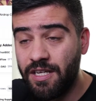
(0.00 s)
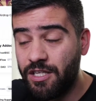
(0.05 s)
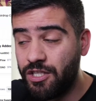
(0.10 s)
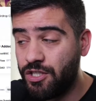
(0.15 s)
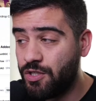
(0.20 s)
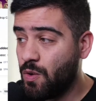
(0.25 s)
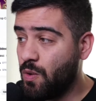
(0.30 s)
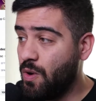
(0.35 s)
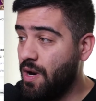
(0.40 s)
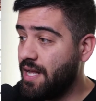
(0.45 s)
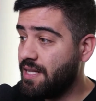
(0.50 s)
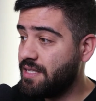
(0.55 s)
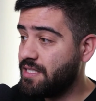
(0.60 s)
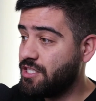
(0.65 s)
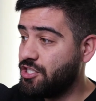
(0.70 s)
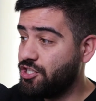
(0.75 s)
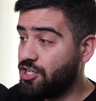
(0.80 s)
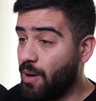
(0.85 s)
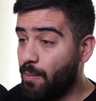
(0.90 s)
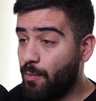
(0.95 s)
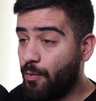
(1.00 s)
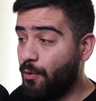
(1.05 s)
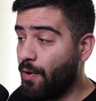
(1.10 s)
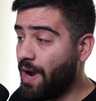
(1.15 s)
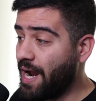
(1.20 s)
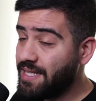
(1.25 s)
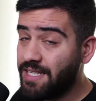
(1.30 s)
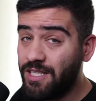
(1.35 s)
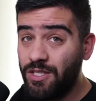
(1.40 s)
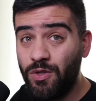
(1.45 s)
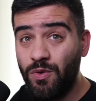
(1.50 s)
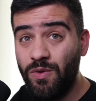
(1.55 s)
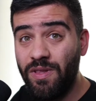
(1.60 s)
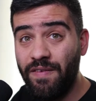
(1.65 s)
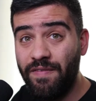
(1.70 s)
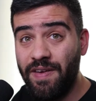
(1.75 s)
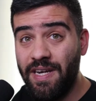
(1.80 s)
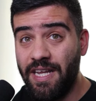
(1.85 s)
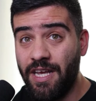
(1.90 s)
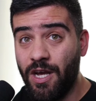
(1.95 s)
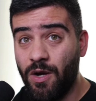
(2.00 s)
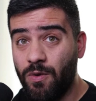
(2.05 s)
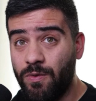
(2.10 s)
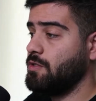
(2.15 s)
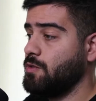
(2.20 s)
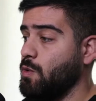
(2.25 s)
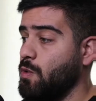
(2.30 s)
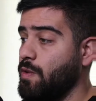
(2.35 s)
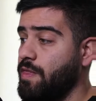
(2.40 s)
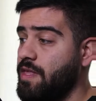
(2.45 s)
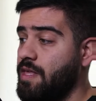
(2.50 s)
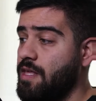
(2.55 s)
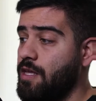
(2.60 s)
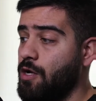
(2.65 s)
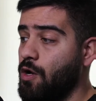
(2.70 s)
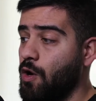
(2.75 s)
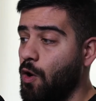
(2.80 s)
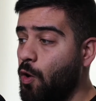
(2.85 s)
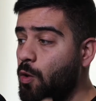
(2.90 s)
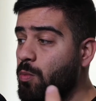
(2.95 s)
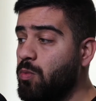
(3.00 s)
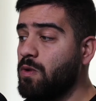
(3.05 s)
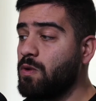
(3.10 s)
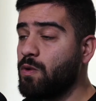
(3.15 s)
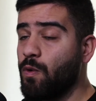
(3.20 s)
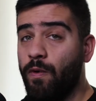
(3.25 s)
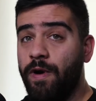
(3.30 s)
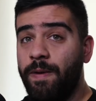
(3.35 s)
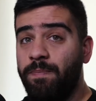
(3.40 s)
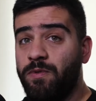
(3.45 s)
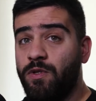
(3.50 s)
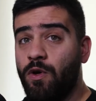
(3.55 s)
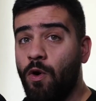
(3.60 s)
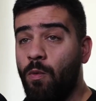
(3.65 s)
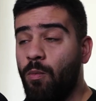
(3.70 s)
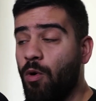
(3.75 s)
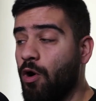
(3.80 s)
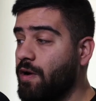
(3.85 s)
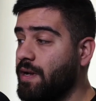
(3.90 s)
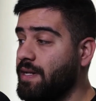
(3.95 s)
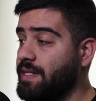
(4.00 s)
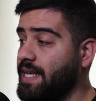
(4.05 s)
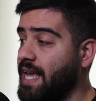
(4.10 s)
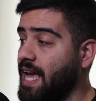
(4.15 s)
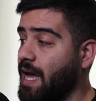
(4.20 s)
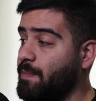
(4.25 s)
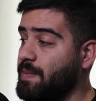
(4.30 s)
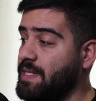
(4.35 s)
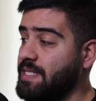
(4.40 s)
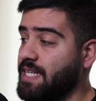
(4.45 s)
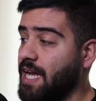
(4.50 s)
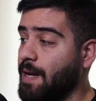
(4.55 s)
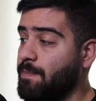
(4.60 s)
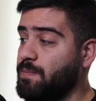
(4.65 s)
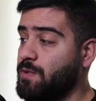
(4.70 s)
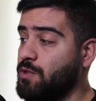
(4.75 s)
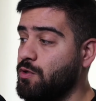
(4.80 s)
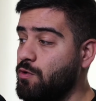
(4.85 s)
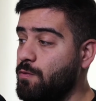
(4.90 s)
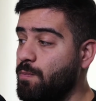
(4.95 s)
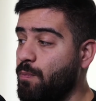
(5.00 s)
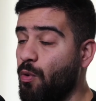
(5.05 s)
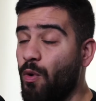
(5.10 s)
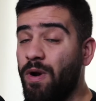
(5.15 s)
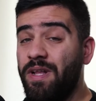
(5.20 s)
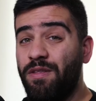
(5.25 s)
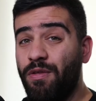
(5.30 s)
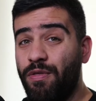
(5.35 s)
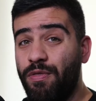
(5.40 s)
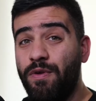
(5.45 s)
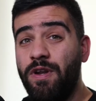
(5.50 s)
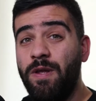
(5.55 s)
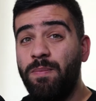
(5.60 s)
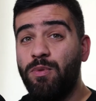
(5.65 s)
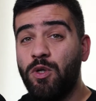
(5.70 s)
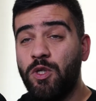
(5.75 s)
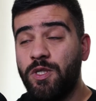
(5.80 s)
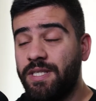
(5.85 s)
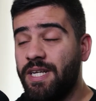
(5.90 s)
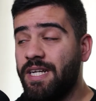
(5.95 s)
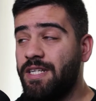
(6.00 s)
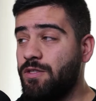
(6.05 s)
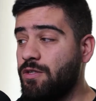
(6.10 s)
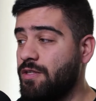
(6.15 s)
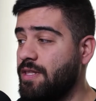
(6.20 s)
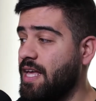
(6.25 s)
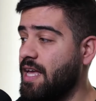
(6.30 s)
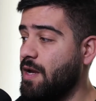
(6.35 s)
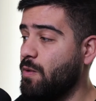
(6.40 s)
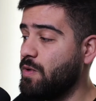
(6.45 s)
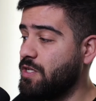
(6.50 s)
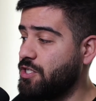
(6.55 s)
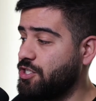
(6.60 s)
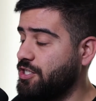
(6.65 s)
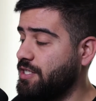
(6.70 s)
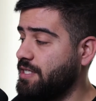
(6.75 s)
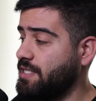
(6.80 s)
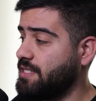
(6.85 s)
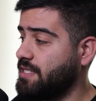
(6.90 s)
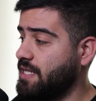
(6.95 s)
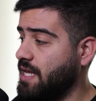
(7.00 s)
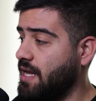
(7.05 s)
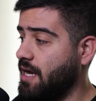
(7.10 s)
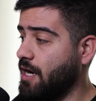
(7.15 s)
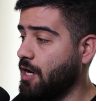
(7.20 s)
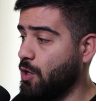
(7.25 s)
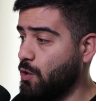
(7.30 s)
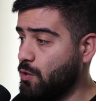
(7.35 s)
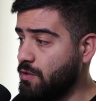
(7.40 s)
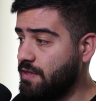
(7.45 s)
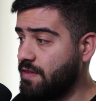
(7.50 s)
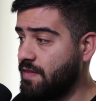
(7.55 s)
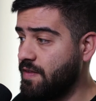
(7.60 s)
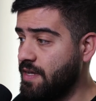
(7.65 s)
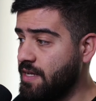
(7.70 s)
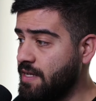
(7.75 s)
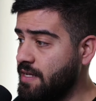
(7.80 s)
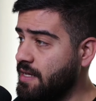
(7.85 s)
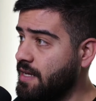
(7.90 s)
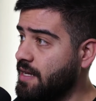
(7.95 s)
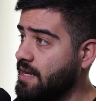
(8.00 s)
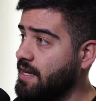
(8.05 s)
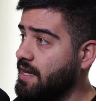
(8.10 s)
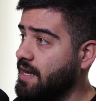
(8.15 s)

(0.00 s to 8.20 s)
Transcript: So let's jump right into the video. So the global crypto market cap is up 2.3% today, which is a good thing.